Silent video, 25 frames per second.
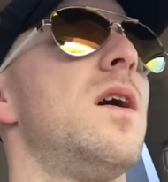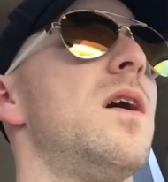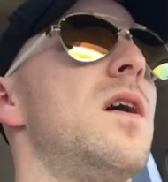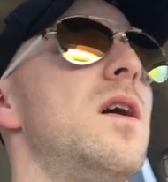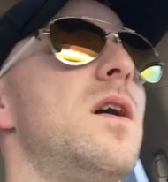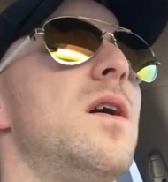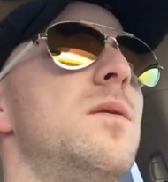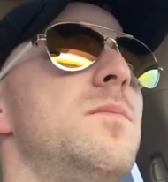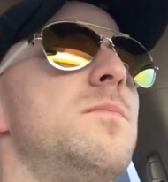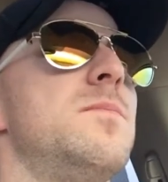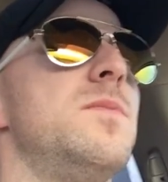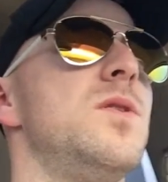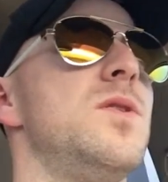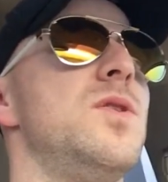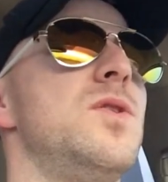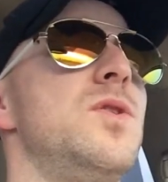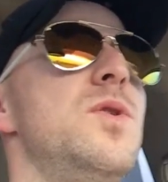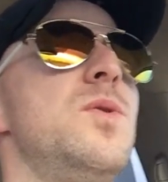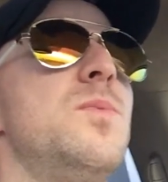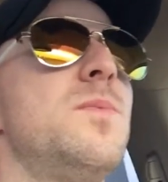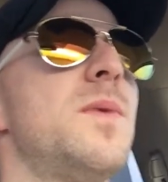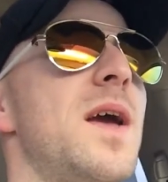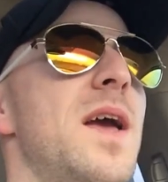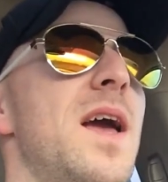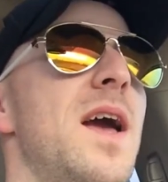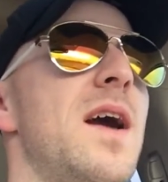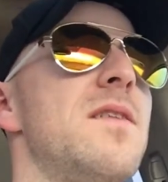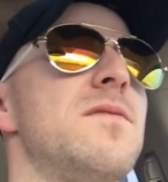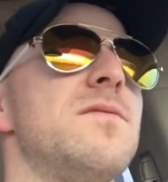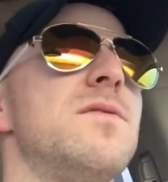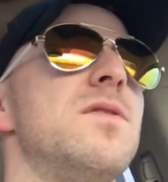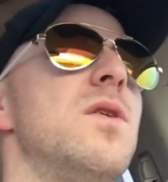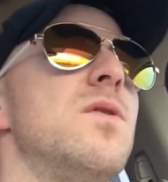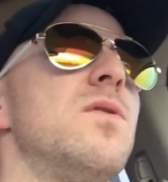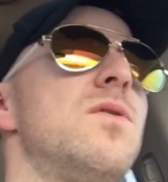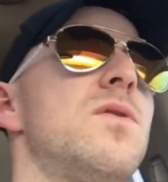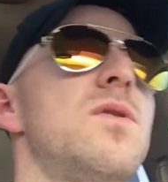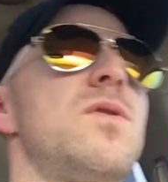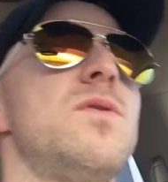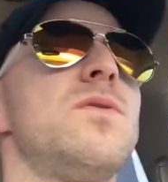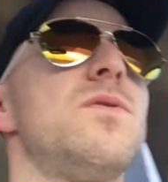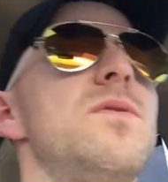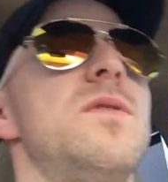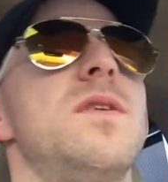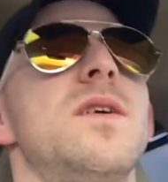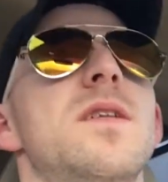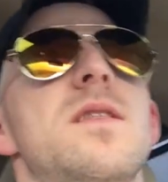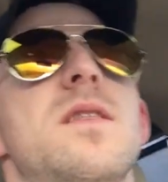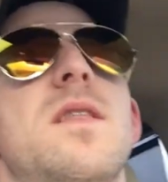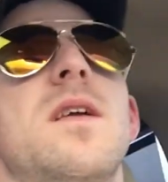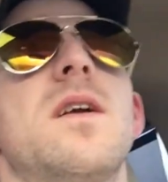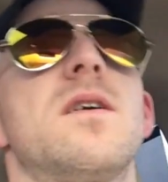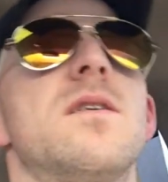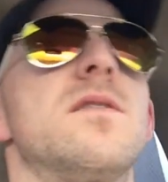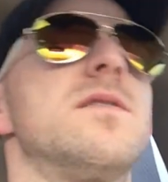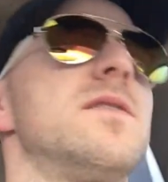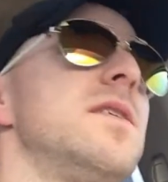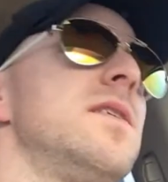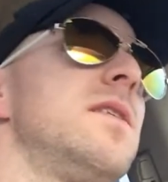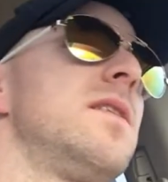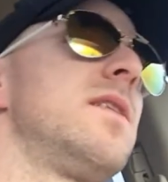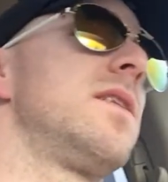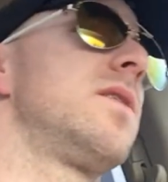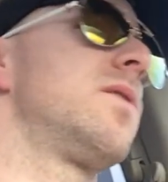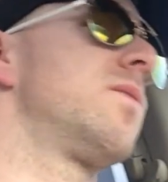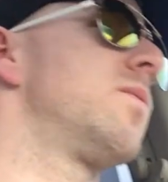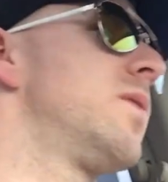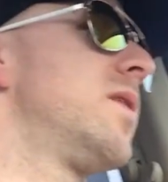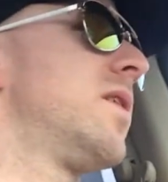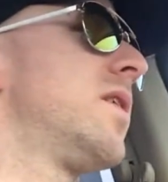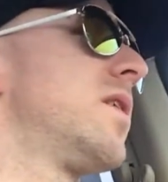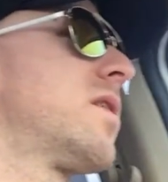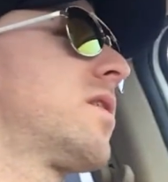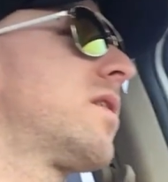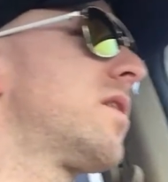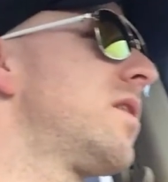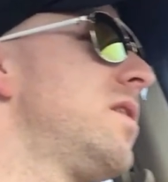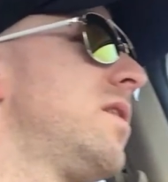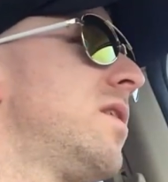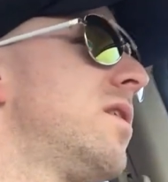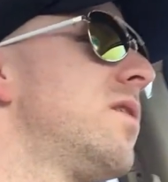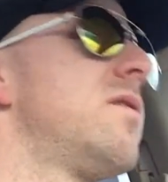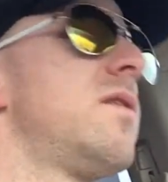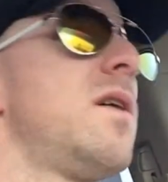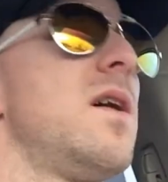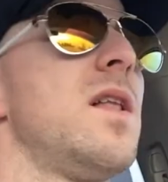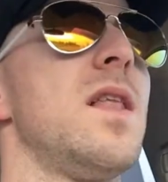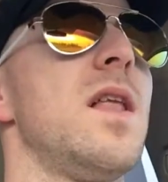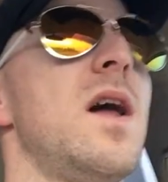um, you may have no clue that they're dealing with you know a